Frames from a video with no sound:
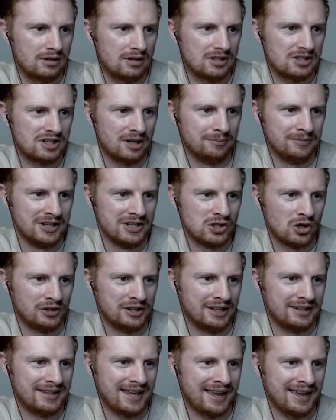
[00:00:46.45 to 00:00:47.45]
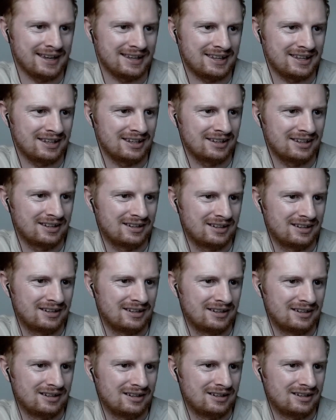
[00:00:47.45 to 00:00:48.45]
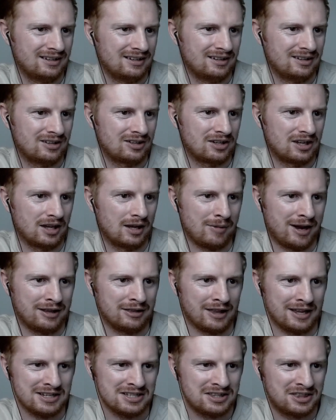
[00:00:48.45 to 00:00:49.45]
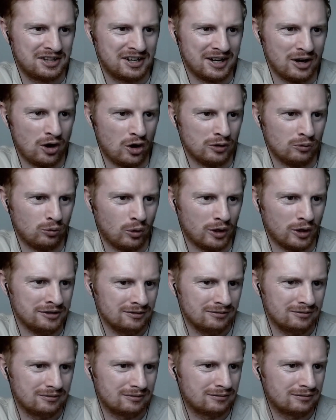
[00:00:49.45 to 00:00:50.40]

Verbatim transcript: somebody's on the deck. Okay man, that's 3-on-1.